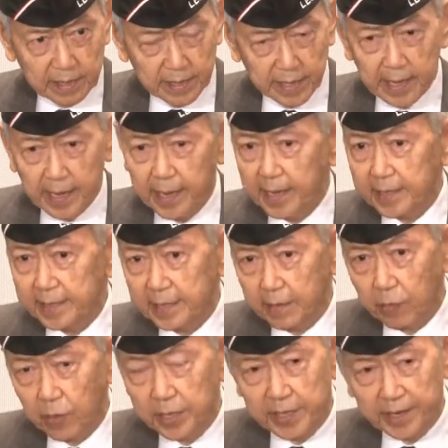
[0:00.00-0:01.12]
They had
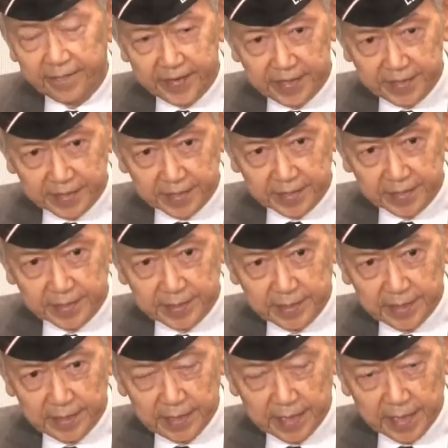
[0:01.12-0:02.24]
one division
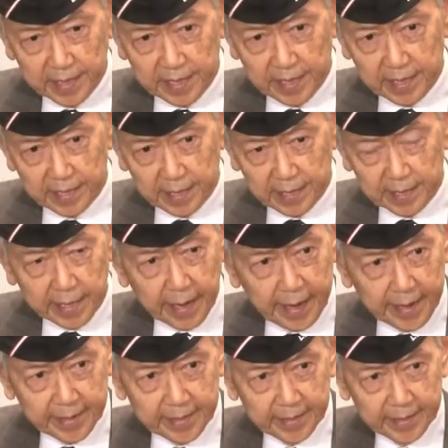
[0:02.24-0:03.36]
that
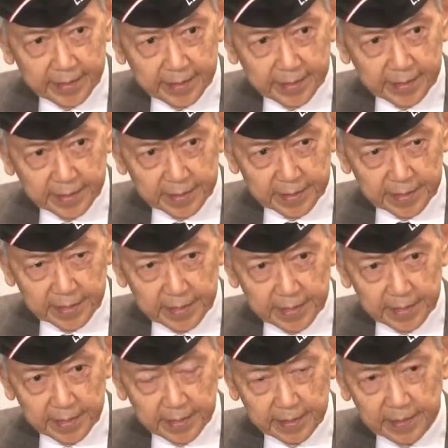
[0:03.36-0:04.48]
attacked
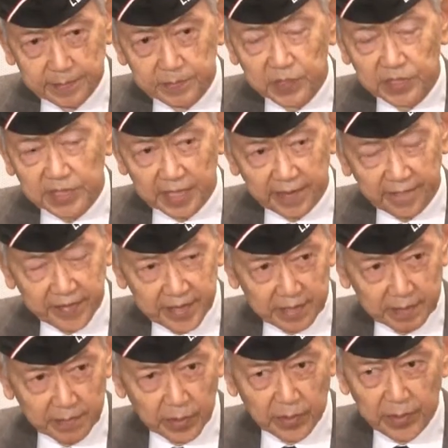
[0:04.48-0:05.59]
the
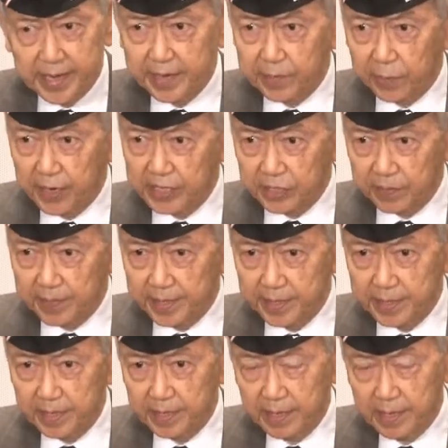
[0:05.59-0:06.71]
7th Marine
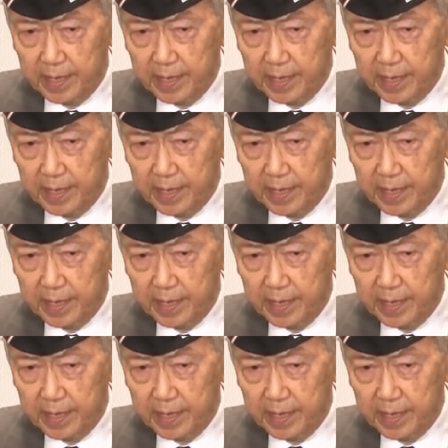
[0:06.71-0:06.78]
Regiment,